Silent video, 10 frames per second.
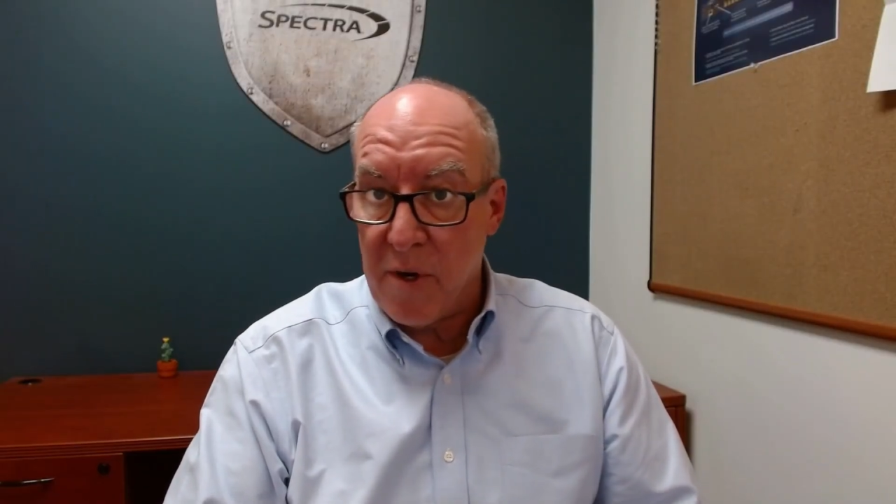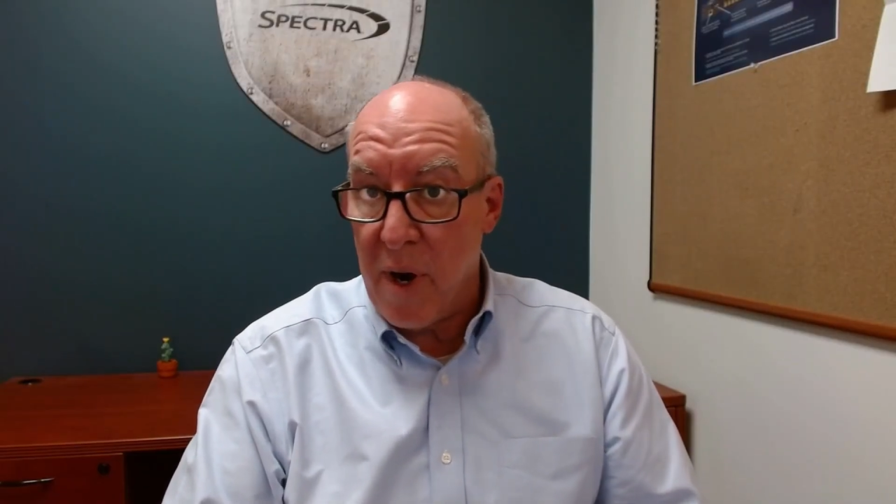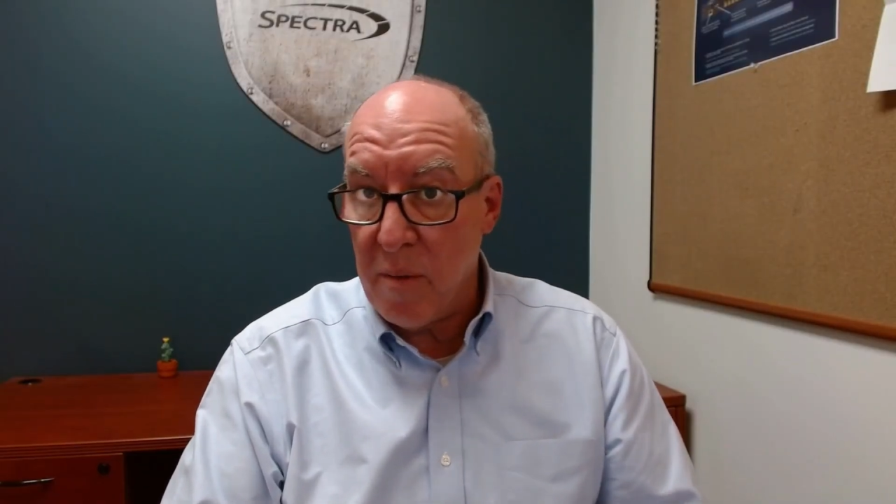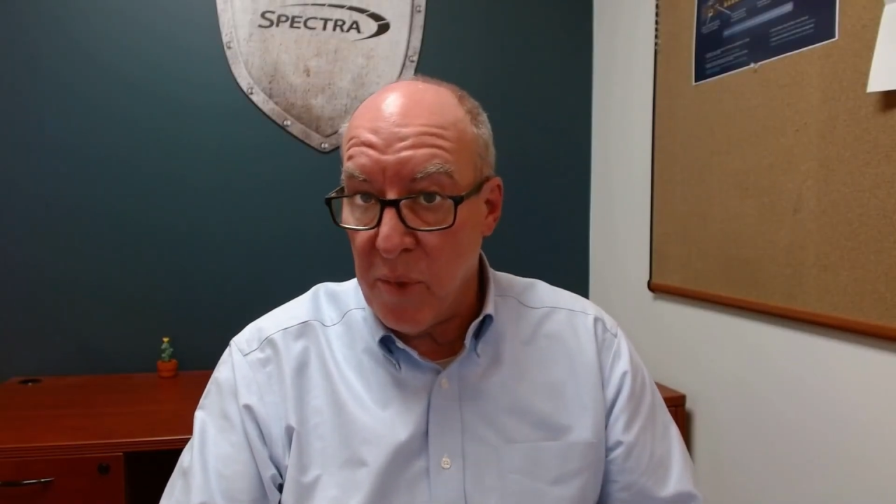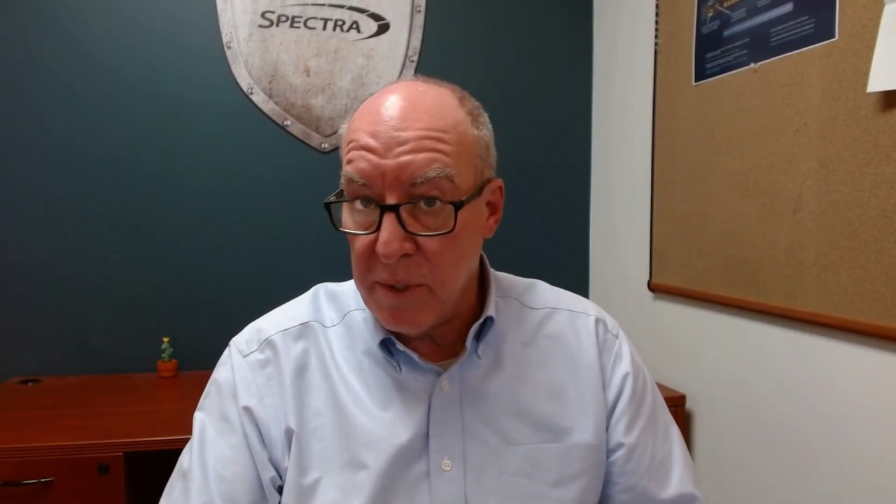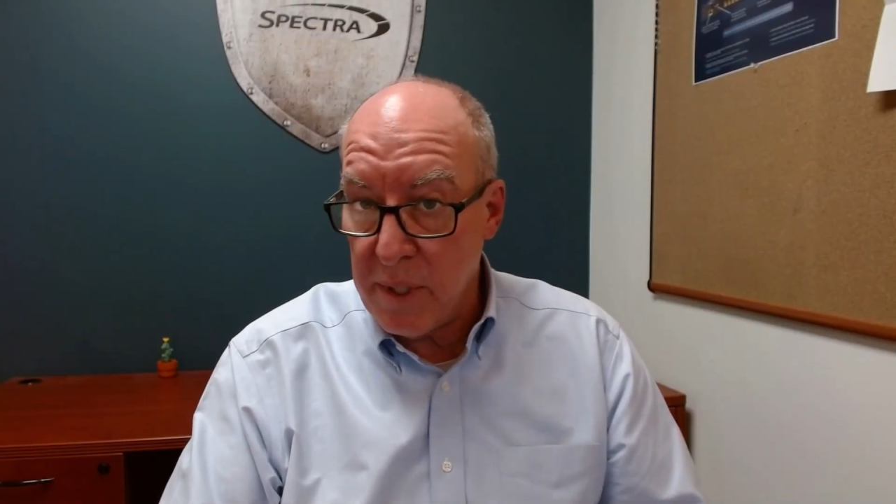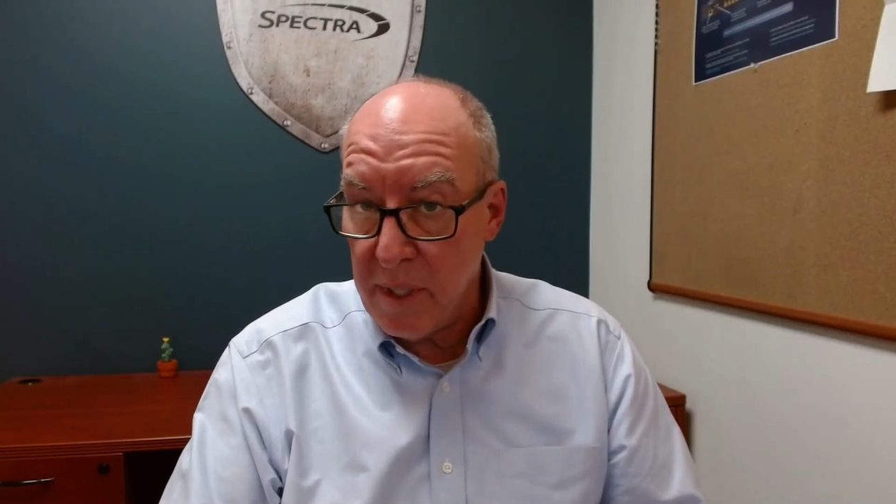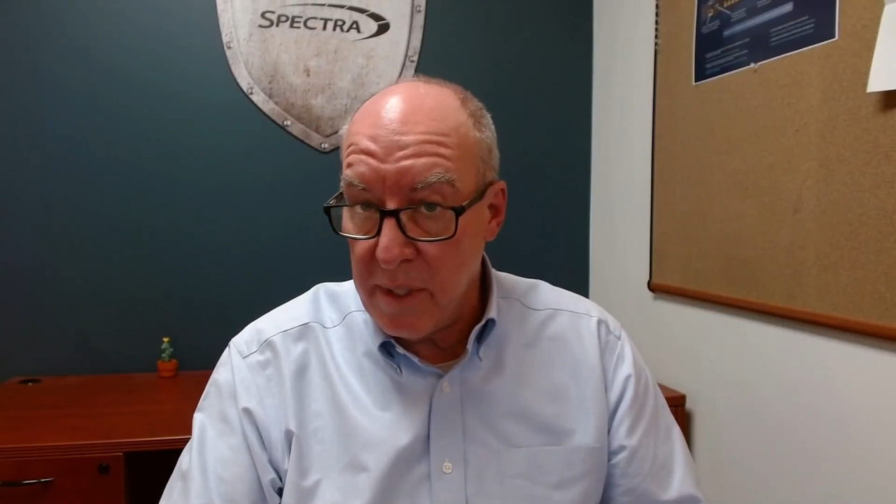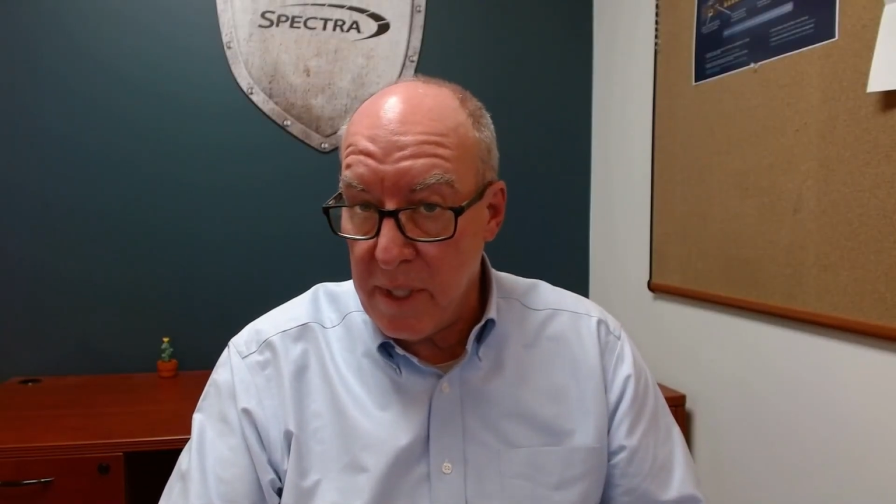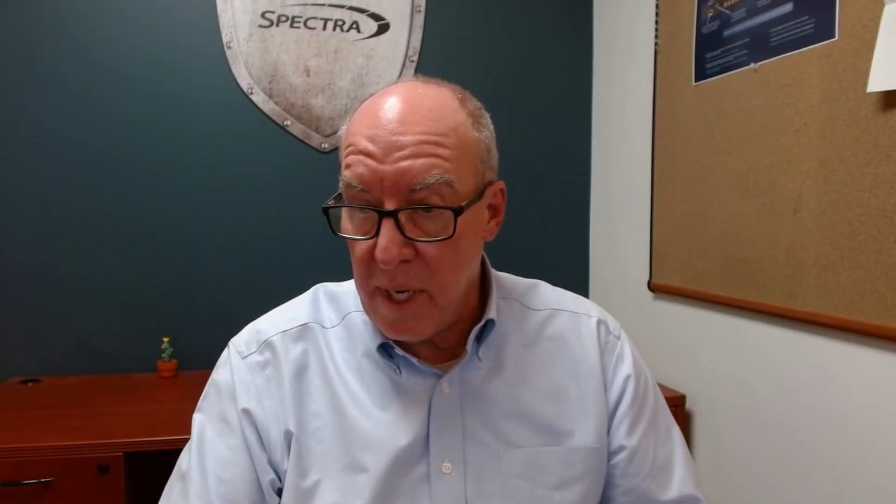or 8%
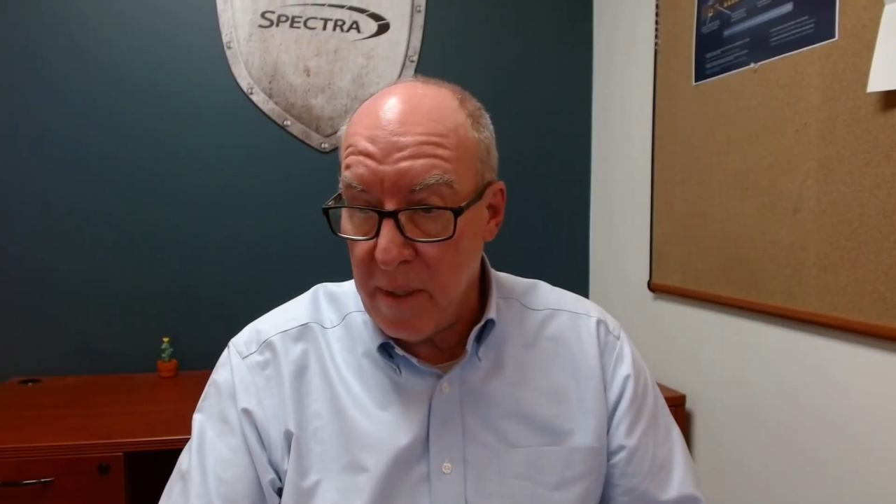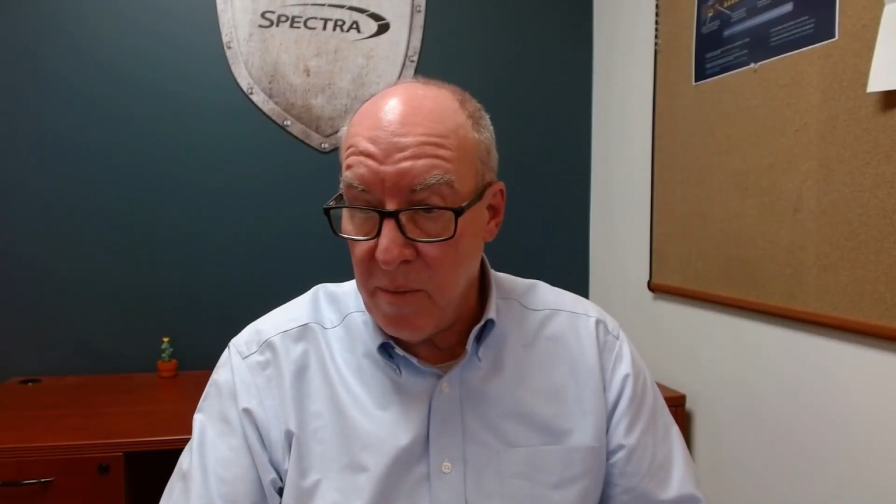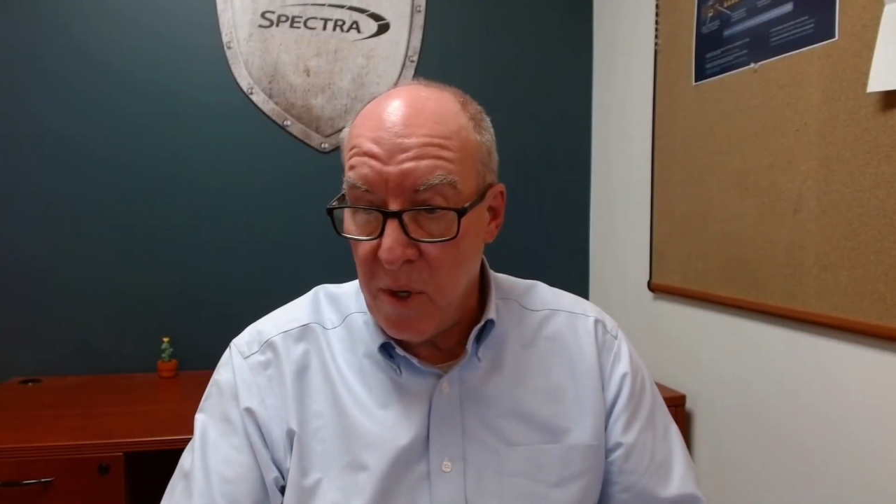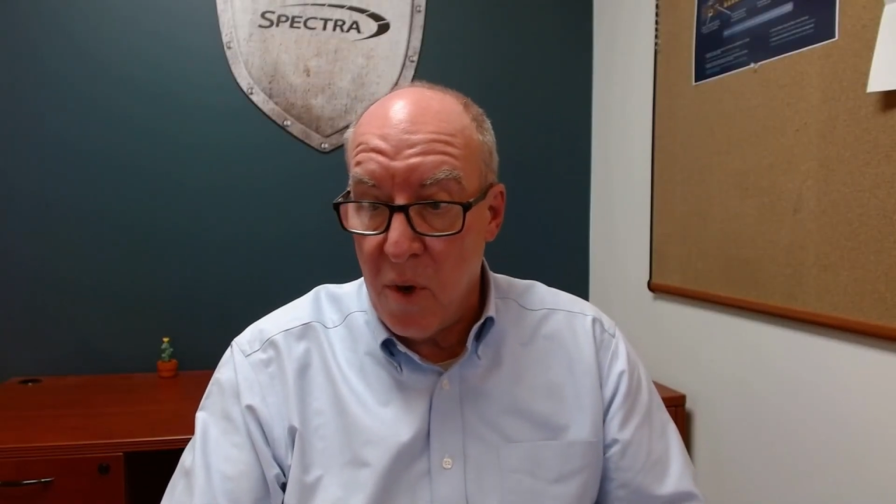of the time